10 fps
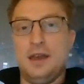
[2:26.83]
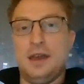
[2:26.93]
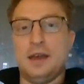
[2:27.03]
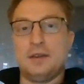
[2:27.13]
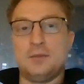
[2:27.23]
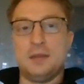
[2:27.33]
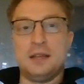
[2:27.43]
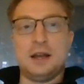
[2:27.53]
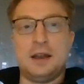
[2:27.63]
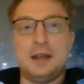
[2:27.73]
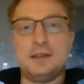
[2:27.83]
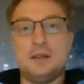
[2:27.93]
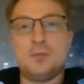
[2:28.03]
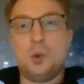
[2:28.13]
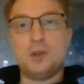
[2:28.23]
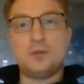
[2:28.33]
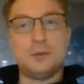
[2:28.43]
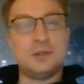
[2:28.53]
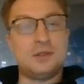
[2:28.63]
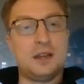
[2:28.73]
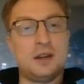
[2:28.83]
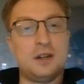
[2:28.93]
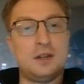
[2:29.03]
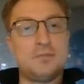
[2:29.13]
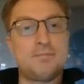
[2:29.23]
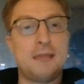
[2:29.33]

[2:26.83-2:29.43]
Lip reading: as Mini got 19 points from his kicker,